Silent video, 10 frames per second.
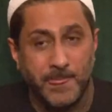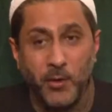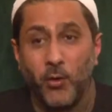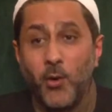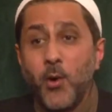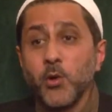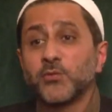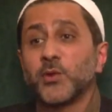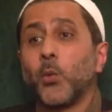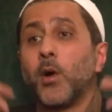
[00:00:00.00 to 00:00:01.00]
The whole
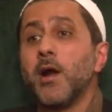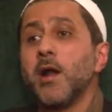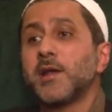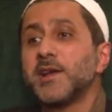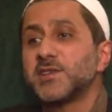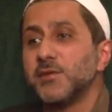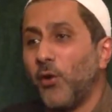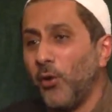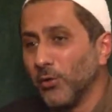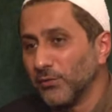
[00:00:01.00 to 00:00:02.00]
of the world has
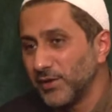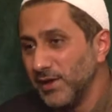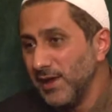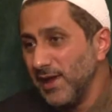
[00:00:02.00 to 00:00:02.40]
evolved,